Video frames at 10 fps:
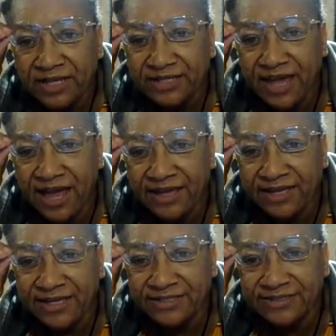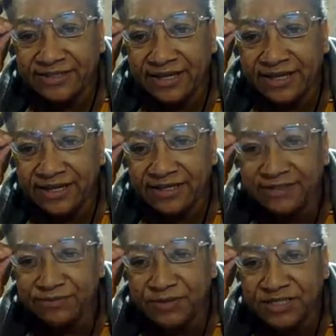Diane
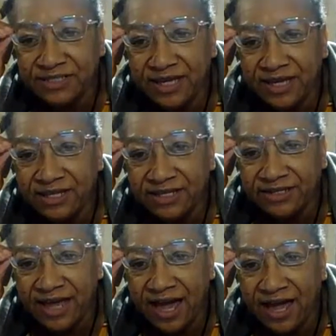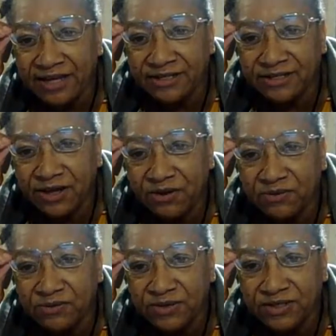says, Miss Ellen, I
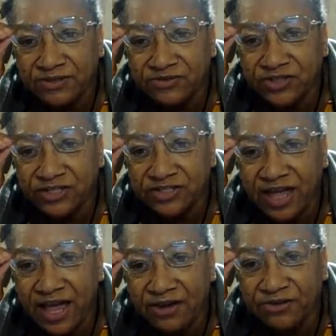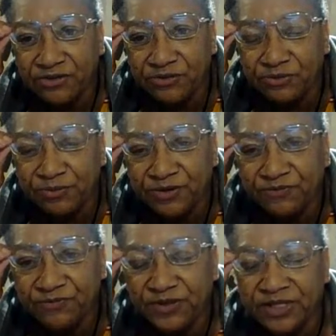know just how you've been
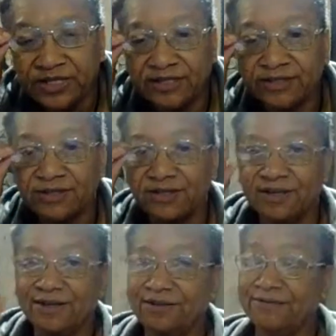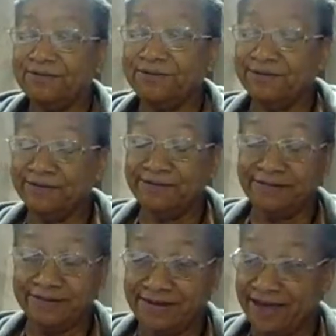feeling. Huh.
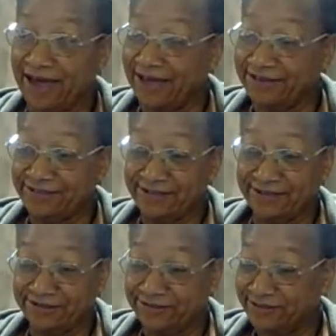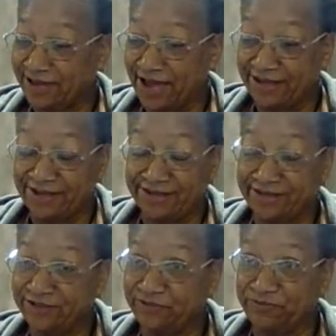I tell you, Diane,
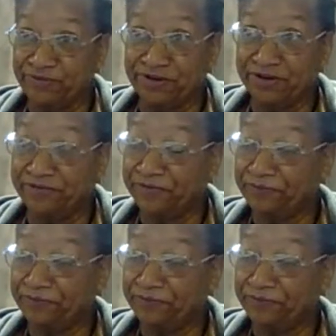it's rough.